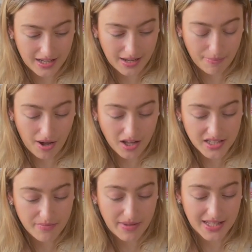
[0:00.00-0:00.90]
A
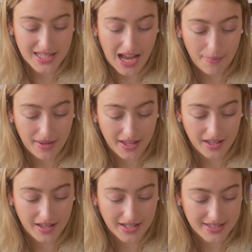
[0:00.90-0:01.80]
part of me is
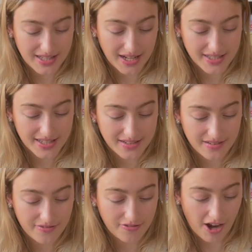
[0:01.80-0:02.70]
happy, excited,
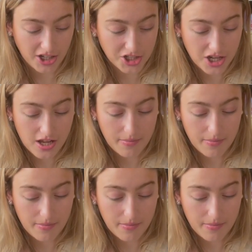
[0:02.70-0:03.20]
fresh,